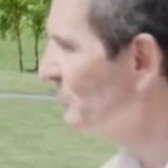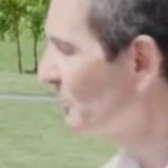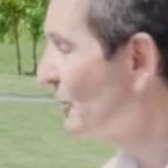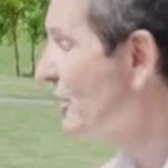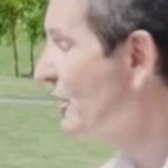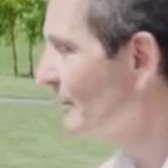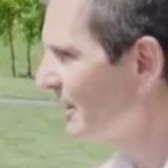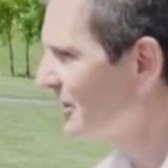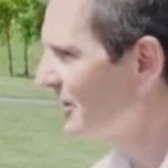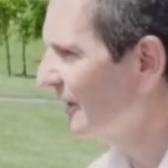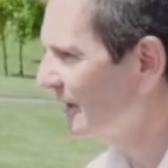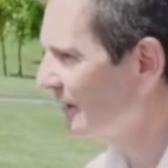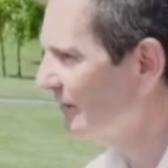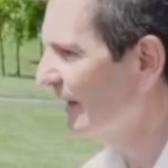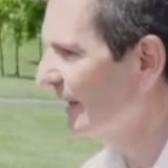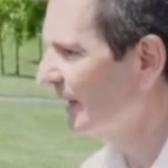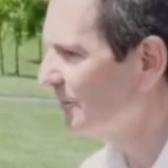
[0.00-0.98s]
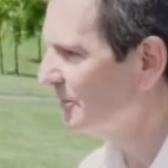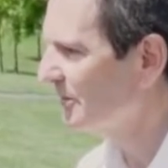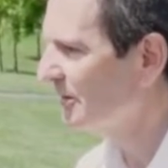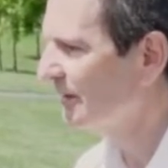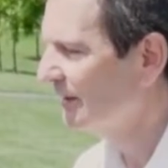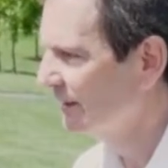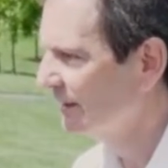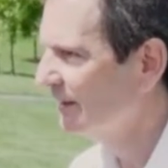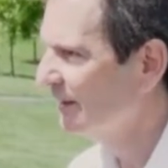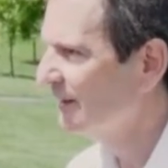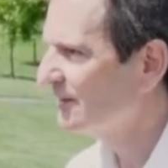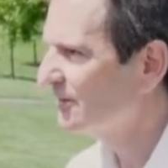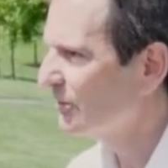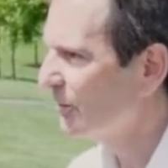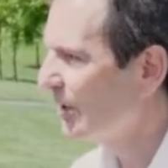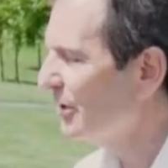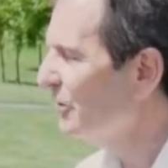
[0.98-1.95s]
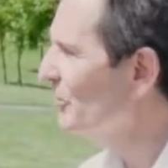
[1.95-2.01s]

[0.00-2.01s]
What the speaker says: much undeveloped. So I knew